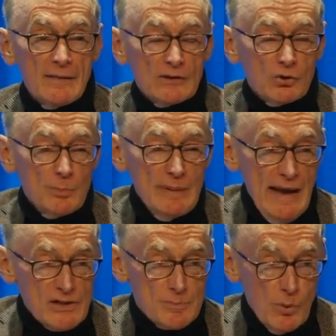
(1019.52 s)
that could be
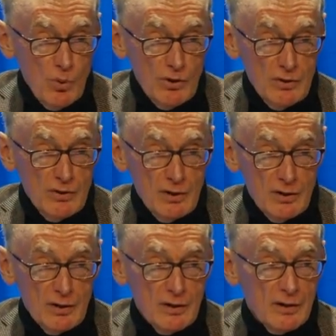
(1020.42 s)
exported
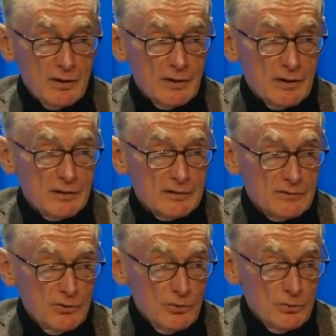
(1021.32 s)

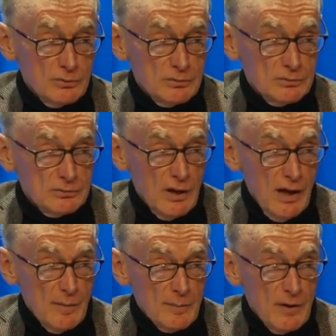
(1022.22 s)
to
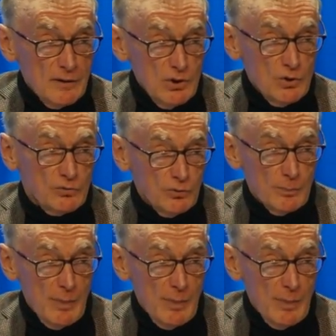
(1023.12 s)
um, youthful